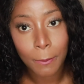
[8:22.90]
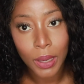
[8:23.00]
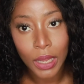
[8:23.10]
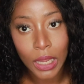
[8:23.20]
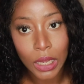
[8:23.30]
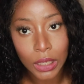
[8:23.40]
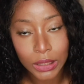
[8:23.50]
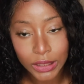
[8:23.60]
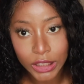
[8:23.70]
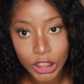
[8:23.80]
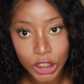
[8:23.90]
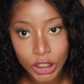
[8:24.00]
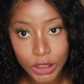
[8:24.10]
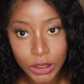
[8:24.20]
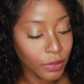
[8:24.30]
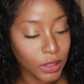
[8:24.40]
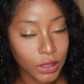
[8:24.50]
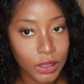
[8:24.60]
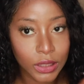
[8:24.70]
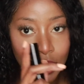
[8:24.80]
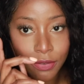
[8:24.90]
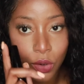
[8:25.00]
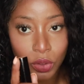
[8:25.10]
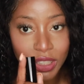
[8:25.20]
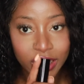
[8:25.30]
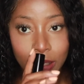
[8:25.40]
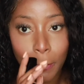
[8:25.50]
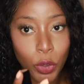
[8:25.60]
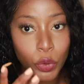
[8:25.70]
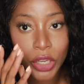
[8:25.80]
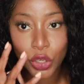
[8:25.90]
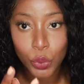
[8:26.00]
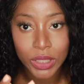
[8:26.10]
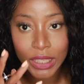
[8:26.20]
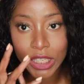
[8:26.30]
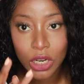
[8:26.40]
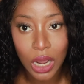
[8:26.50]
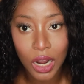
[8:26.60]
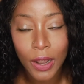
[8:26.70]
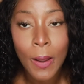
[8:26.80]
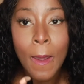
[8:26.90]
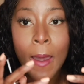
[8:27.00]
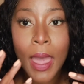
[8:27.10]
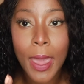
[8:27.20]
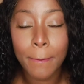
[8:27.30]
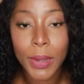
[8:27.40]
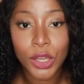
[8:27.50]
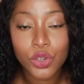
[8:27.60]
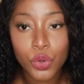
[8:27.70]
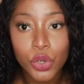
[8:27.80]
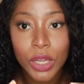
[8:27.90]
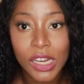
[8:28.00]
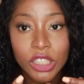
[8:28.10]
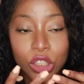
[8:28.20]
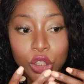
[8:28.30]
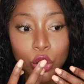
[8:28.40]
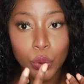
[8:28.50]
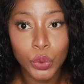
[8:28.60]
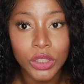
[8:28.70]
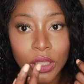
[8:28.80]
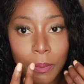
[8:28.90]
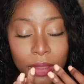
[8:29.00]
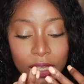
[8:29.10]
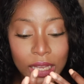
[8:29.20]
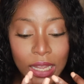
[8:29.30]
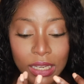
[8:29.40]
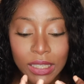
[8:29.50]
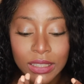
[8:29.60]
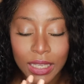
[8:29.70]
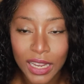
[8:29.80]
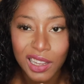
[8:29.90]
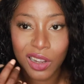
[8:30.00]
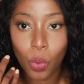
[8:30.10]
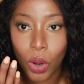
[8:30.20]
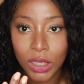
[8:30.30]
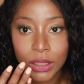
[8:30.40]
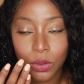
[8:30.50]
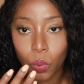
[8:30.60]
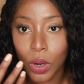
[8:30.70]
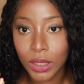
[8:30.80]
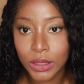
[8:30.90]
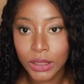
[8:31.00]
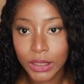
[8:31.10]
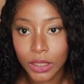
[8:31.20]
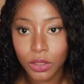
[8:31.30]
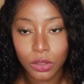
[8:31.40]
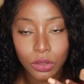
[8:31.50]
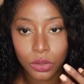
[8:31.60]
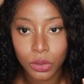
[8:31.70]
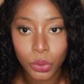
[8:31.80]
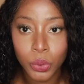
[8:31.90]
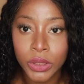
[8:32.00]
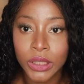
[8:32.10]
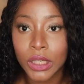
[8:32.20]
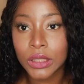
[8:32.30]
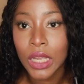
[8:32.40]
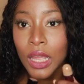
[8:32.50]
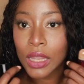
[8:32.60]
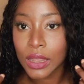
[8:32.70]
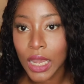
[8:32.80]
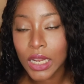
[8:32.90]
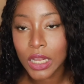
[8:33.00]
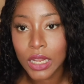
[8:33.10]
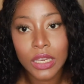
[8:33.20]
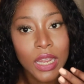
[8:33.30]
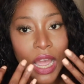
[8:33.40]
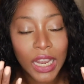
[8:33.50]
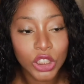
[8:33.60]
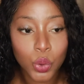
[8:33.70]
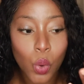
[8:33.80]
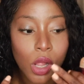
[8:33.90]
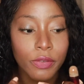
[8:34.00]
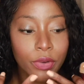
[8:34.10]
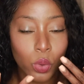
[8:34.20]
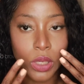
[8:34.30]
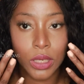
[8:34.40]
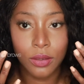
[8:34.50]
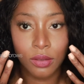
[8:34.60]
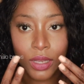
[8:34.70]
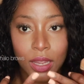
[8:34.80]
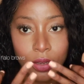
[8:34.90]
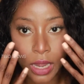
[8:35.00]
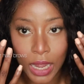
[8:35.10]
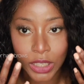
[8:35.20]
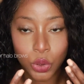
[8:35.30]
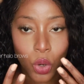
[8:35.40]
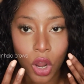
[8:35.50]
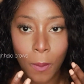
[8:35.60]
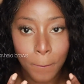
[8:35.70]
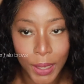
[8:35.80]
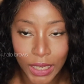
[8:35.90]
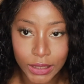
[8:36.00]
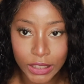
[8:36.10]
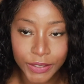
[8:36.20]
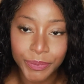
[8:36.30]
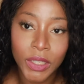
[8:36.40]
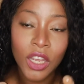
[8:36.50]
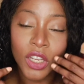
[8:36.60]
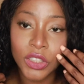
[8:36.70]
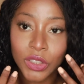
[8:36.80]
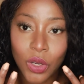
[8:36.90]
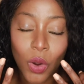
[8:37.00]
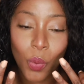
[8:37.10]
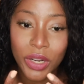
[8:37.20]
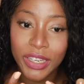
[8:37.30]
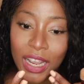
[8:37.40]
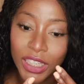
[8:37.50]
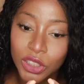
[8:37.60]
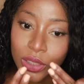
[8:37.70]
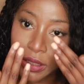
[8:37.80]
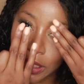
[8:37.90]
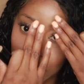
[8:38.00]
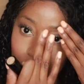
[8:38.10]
a concealer versus a foundation, but you can use either or, and make sure you actually use something that is like 1 shade or 2 shades lighter than your actual actual complexion. So when you actually